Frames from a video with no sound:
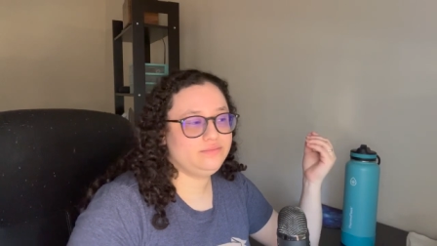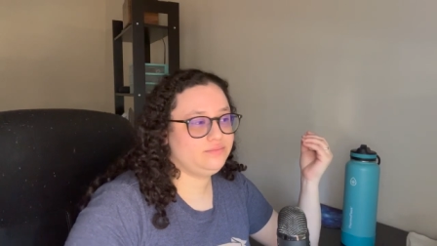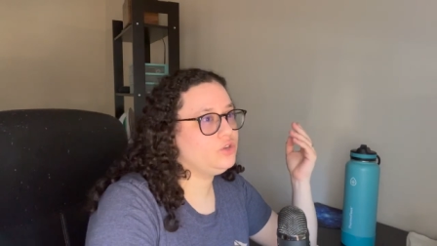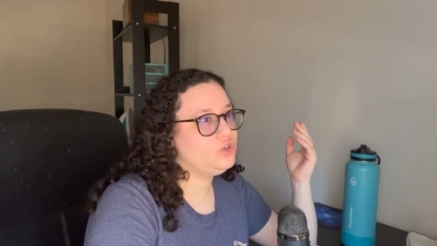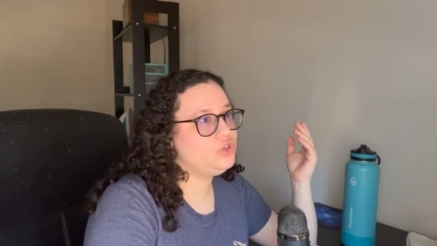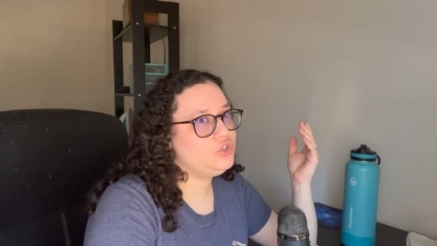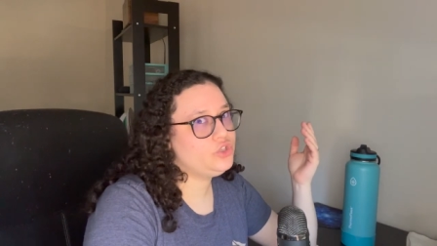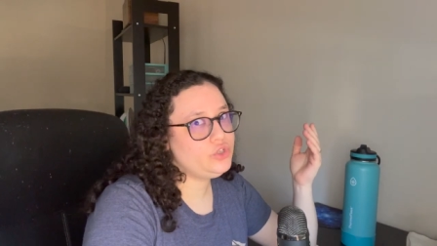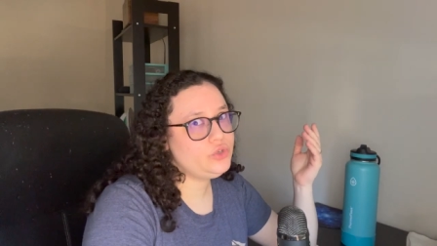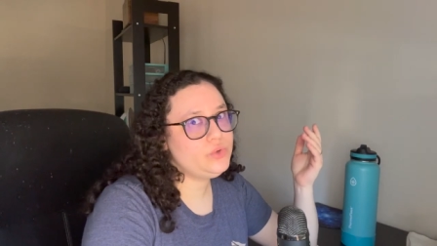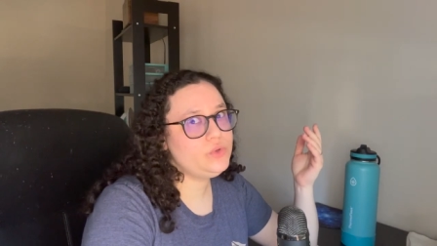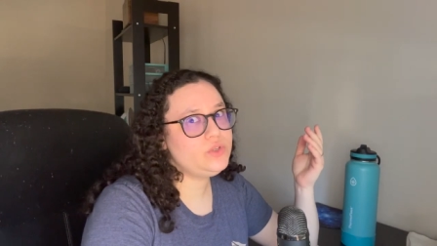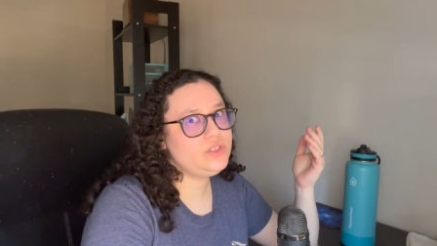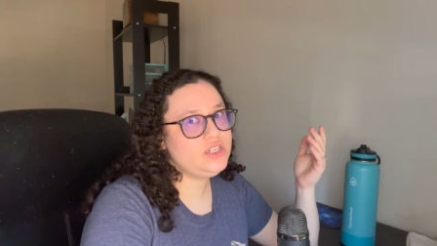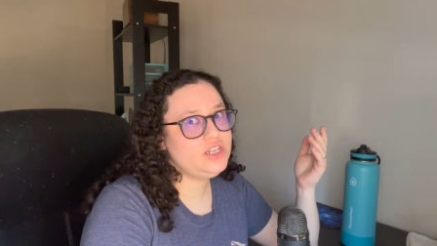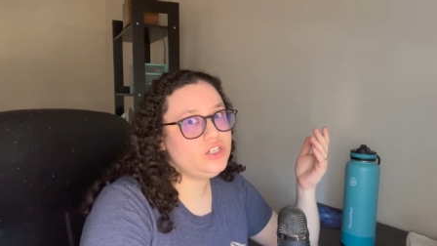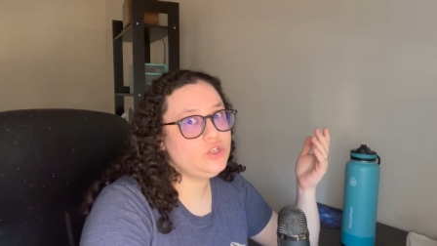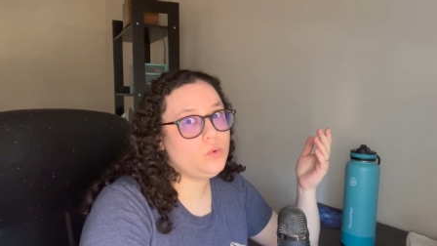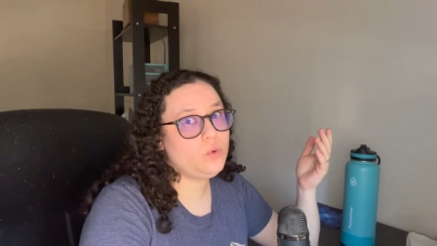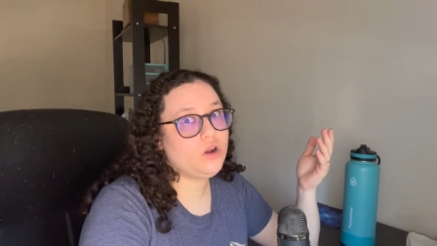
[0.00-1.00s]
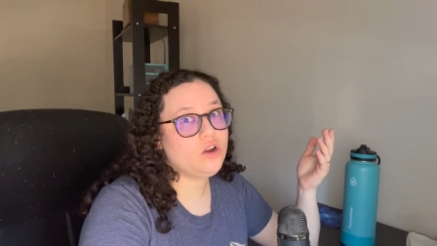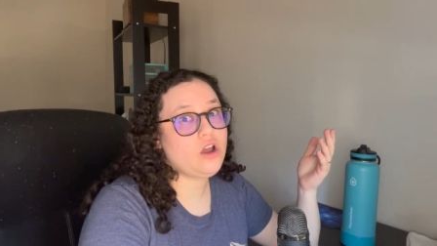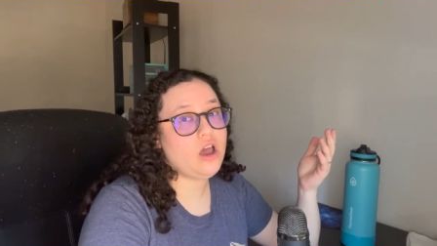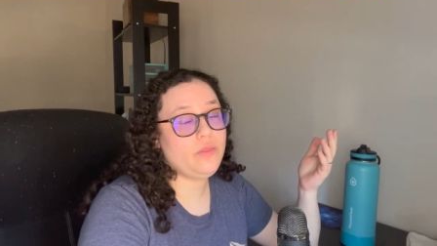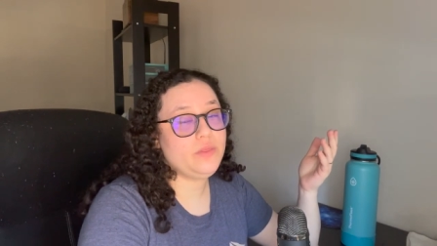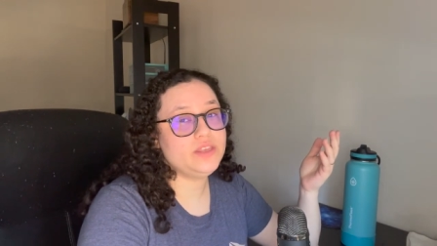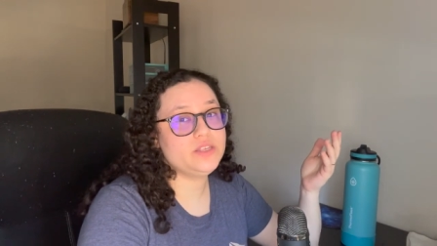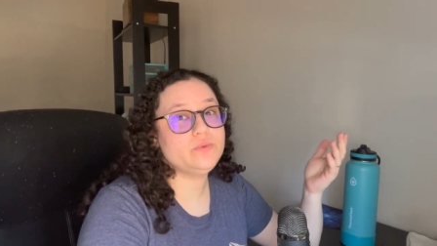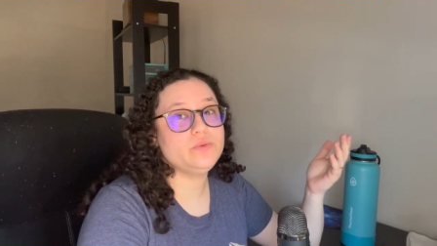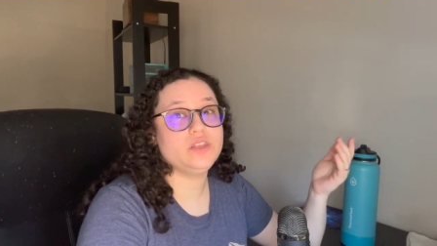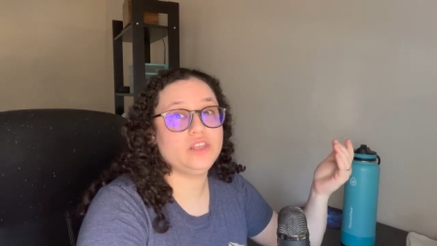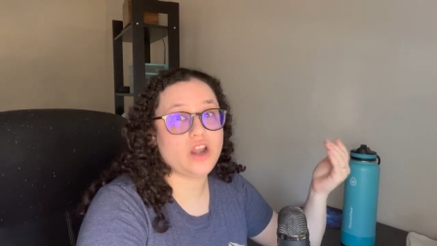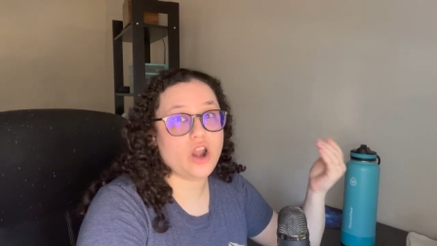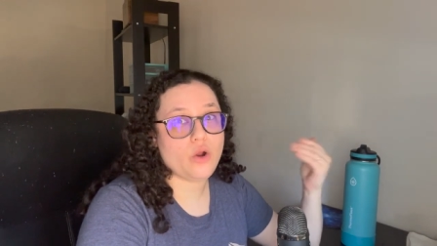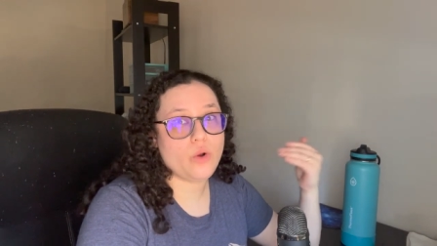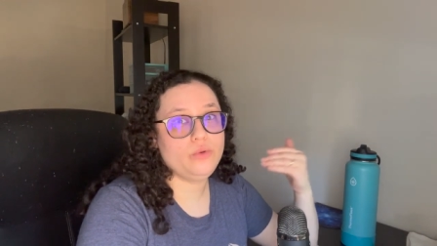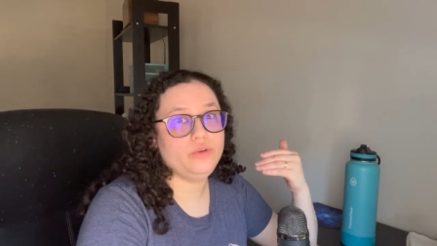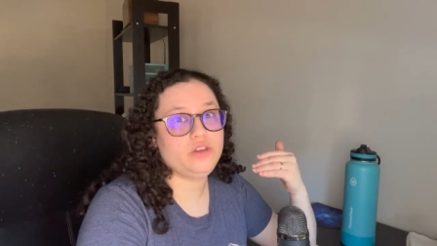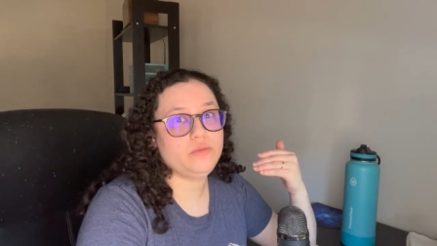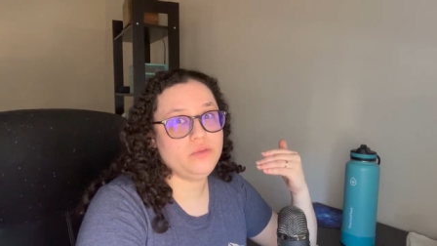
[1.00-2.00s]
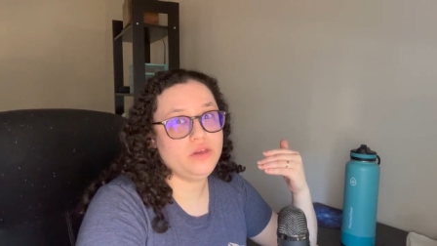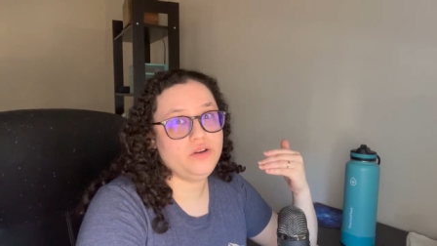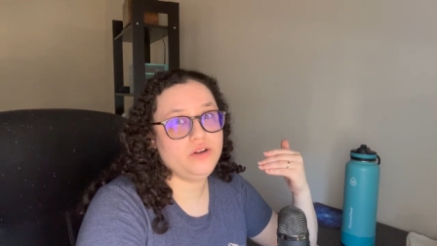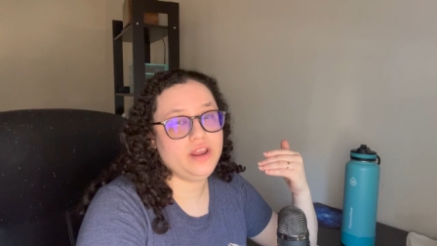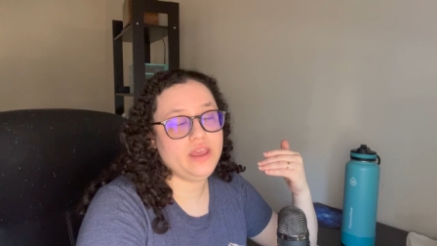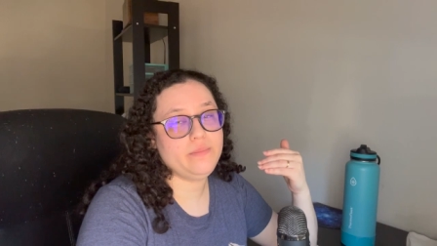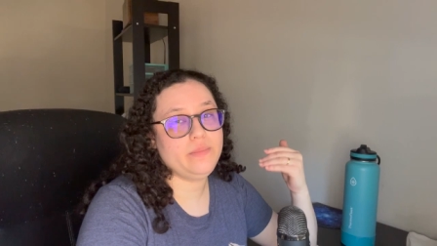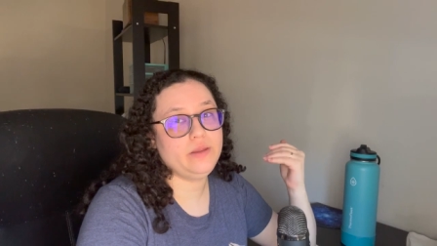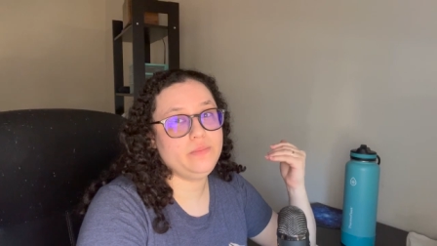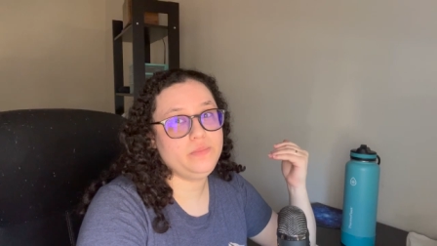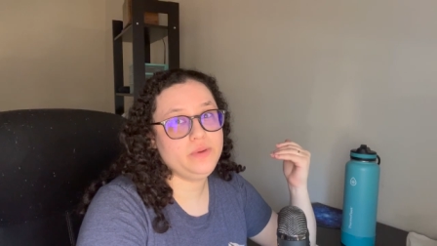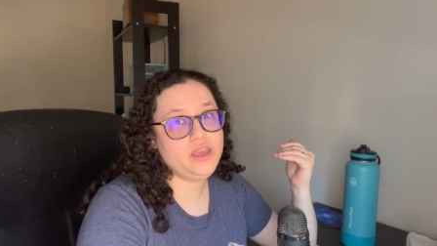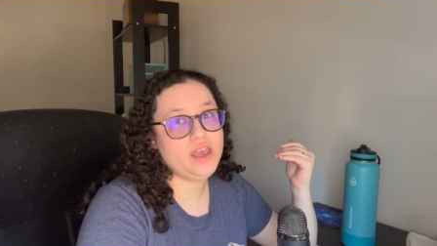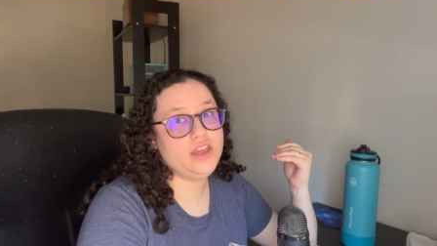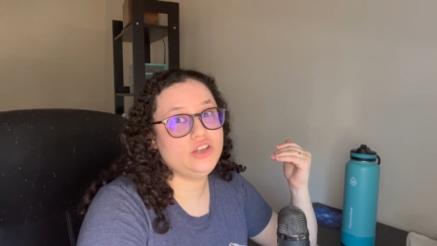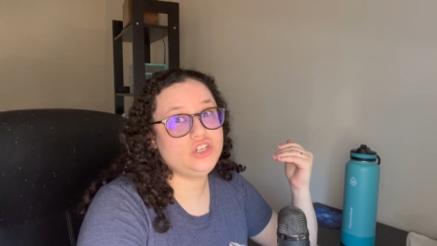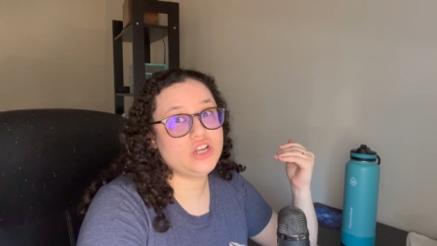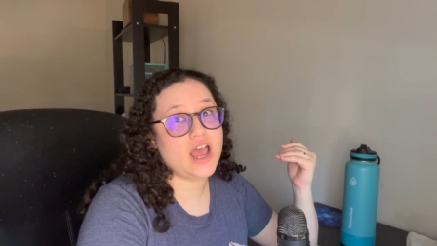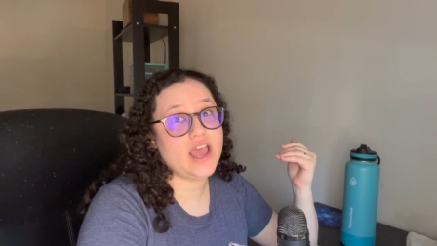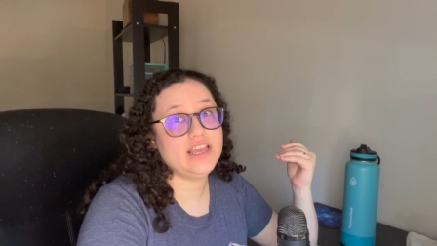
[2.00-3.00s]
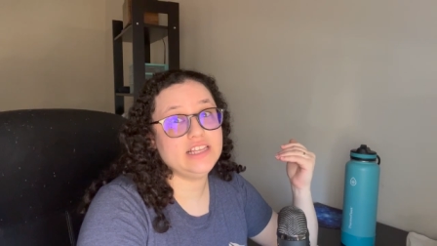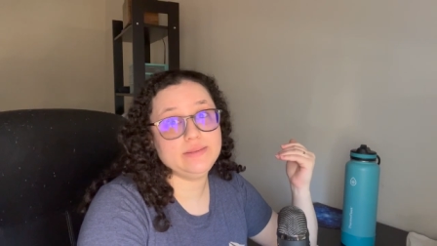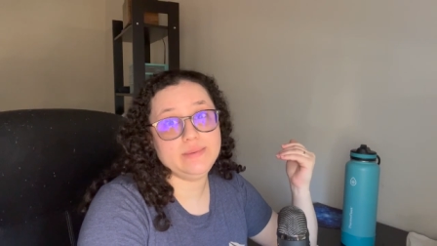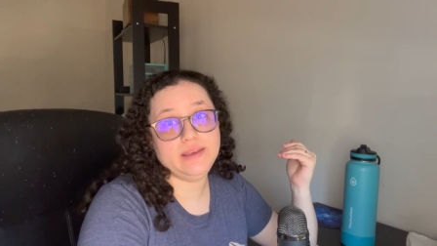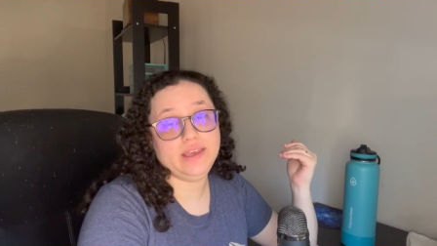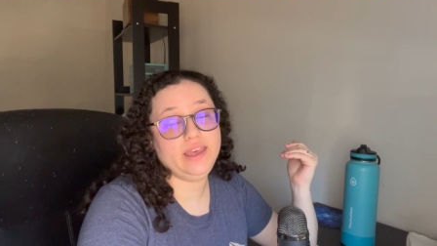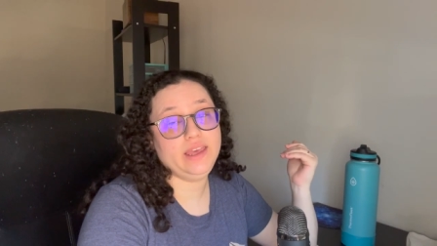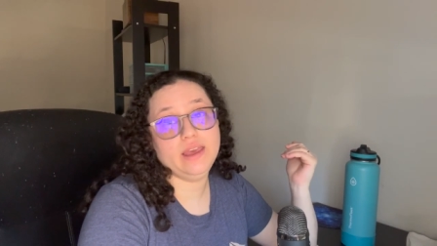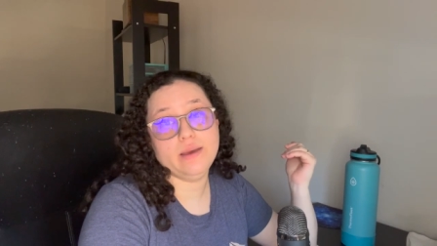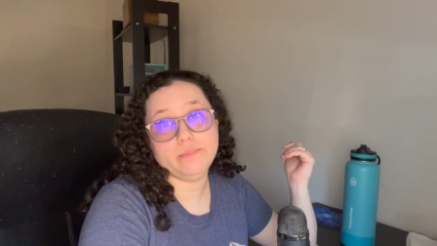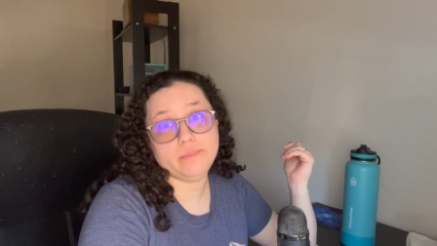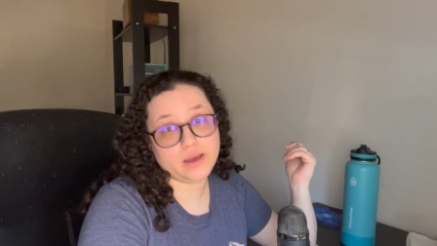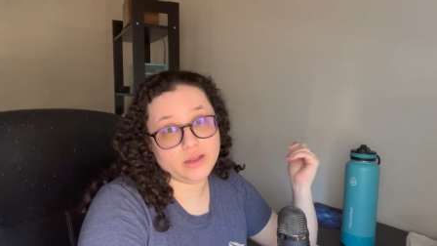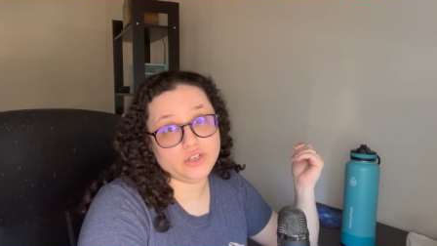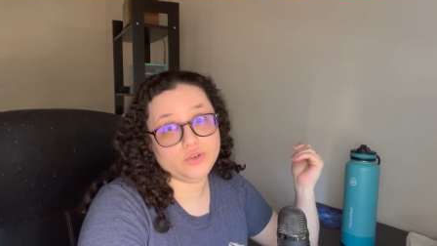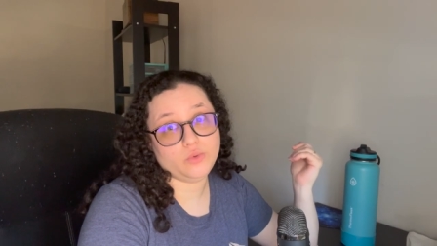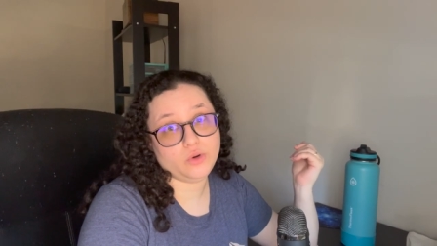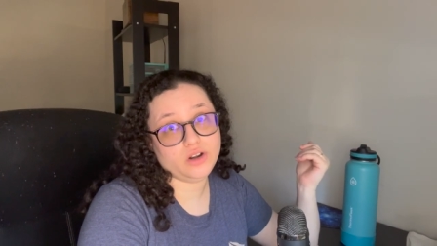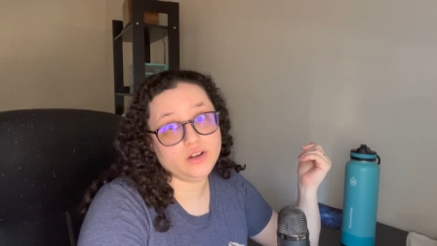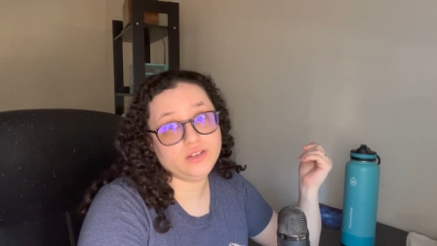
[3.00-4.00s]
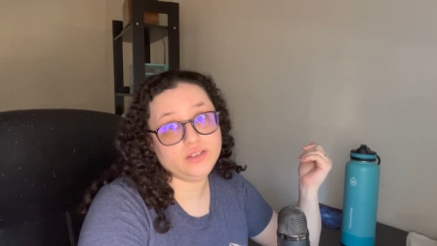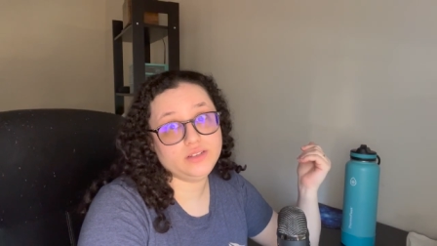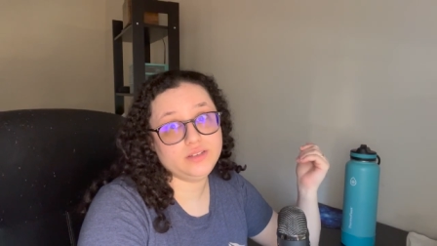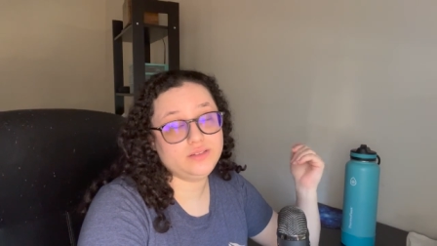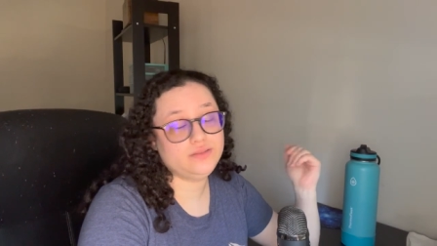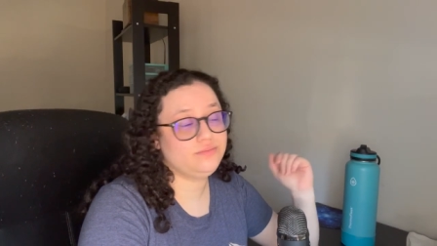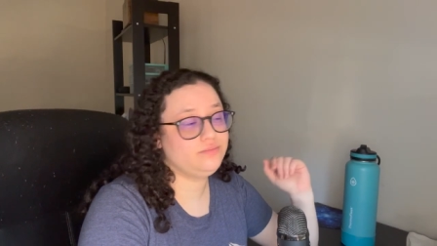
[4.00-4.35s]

Jews need to work on this within our own community, but BHI is making it much worse.